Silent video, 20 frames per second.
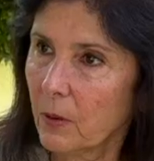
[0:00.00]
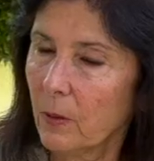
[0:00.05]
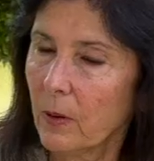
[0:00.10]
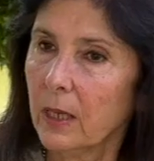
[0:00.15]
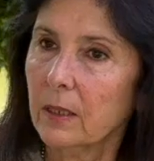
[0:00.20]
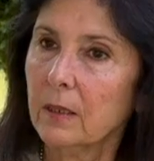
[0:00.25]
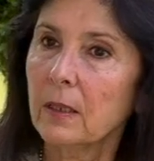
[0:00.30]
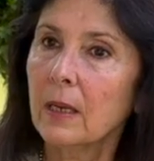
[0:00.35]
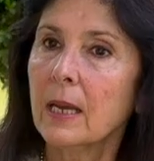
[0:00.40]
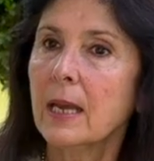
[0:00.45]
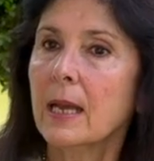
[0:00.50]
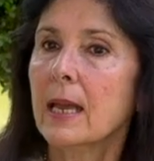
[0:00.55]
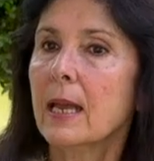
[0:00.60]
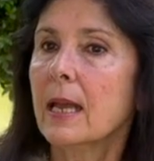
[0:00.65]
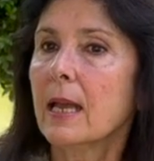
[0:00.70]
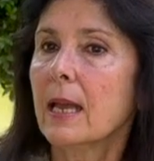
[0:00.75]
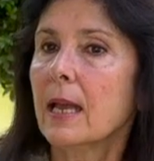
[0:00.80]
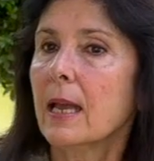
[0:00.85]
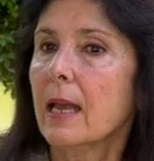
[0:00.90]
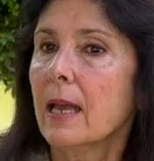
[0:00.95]
Right.
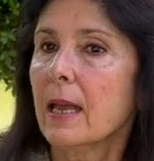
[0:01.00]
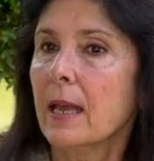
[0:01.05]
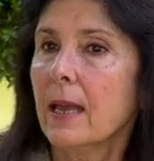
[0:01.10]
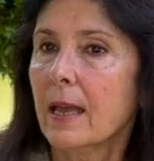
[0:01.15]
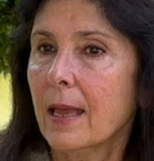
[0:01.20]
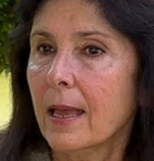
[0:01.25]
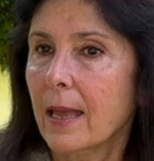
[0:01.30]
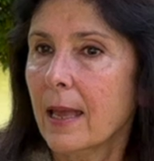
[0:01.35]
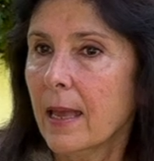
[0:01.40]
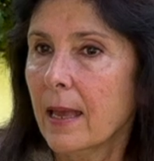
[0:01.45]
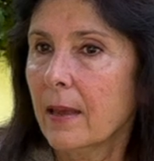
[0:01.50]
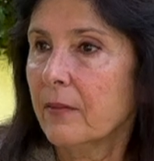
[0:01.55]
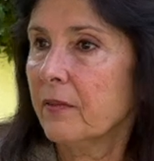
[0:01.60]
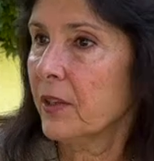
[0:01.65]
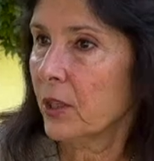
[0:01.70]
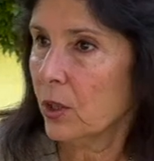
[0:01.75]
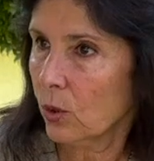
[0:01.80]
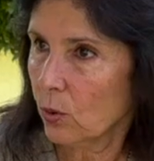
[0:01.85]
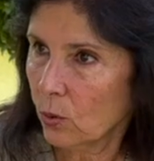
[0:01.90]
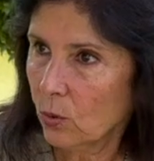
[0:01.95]
A
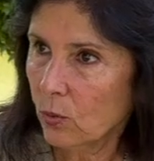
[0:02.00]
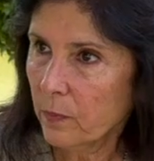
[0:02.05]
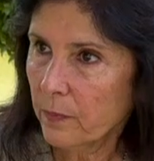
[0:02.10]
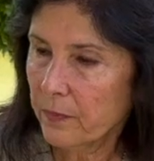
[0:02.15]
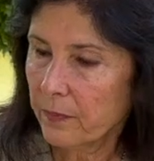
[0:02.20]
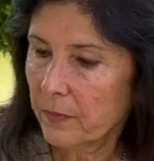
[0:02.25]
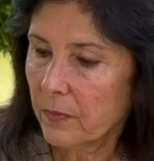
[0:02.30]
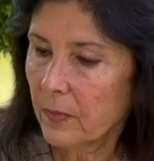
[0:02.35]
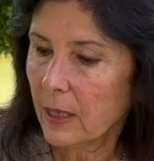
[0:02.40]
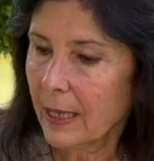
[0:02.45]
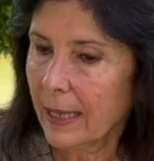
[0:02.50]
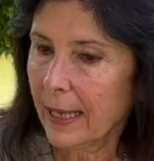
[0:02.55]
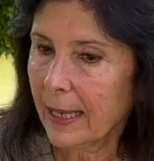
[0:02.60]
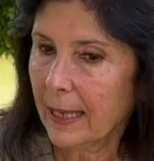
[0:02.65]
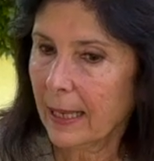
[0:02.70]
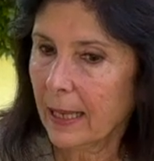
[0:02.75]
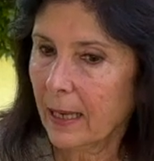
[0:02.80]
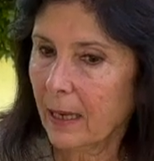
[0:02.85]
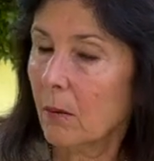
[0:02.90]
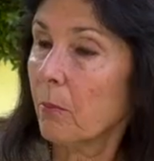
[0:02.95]
view,
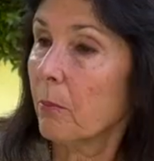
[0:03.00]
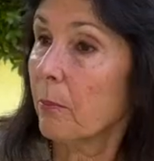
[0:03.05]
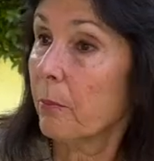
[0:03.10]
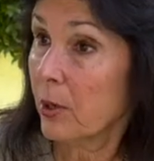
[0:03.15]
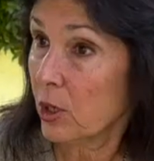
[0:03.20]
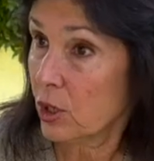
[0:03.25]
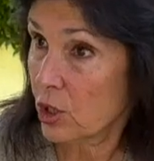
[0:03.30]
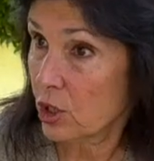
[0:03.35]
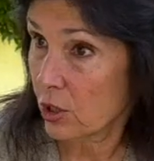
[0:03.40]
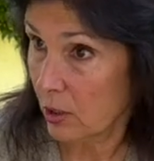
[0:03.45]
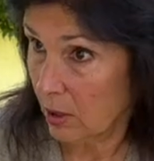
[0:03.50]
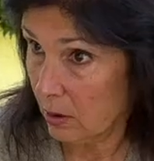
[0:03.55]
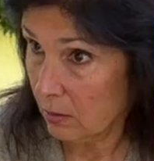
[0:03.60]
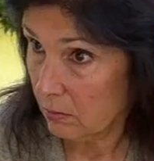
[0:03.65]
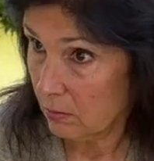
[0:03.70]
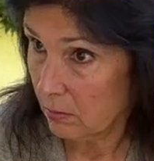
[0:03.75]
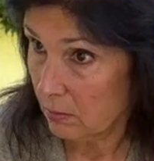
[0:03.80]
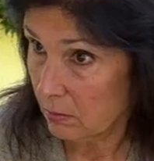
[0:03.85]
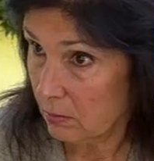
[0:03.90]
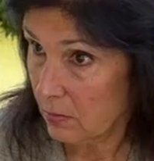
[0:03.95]
personal,
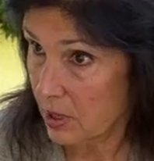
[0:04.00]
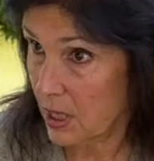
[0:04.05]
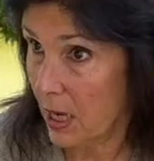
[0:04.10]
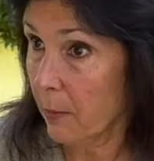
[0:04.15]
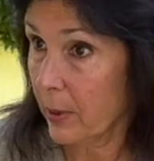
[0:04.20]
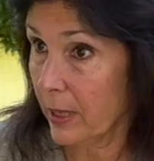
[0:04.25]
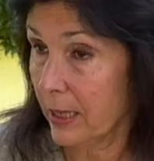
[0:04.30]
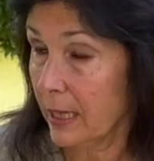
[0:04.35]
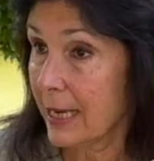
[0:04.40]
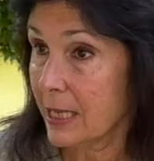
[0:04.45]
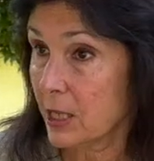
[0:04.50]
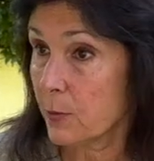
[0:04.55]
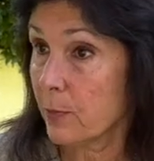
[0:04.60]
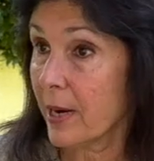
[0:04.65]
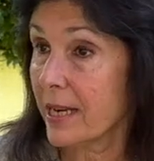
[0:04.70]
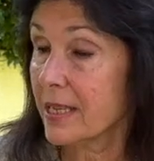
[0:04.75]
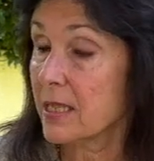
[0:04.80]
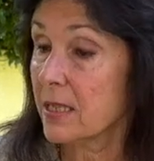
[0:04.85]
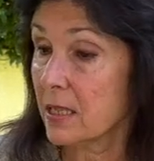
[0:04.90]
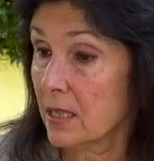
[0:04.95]
someone
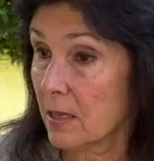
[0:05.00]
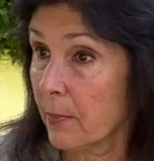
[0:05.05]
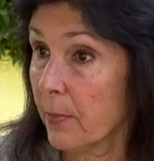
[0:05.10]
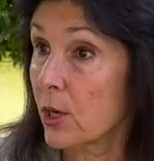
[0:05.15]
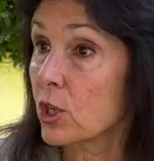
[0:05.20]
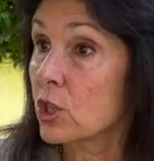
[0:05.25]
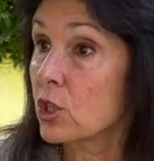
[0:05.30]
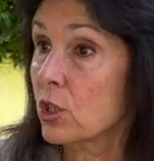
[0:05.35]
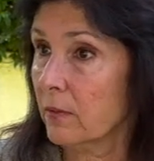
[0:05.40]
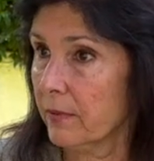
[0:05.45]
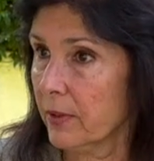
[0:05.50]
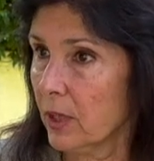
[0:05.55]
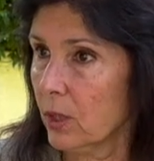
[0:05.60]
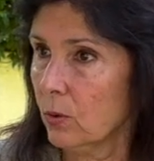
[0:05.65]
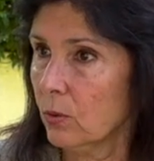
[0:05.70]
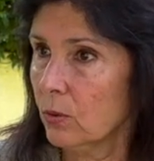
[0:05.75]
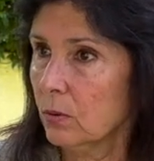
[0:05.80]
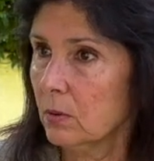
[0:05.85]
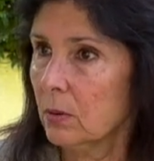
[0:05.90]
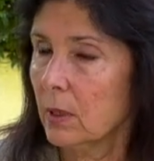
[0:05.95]
expresses a personal
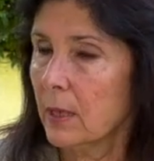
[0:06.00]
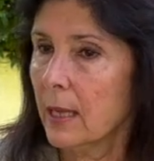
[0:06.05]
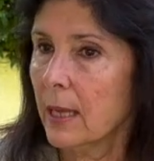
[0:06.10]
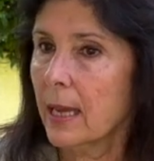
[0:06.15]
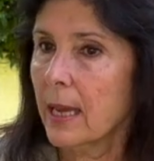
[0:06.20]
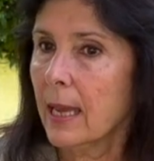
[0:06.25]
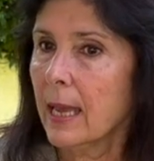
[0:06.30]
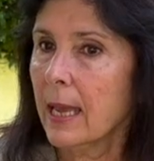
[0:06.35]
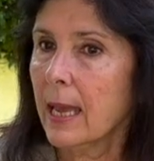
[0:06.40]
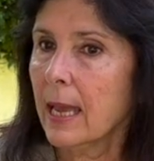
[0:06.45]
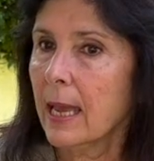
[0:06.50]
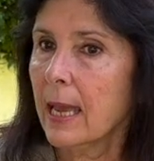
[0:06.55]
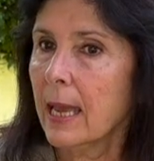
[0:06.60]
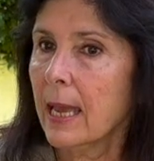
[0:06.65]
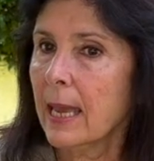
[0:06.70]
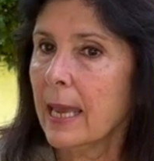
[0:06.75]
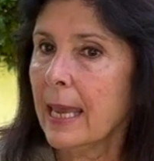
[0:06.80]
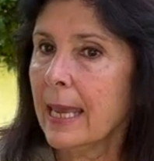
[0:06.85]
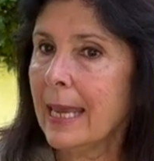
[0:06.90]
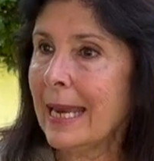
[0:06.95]
view.
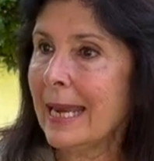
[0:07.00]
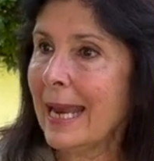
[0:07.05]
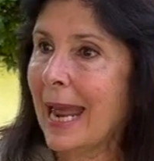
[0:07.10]
In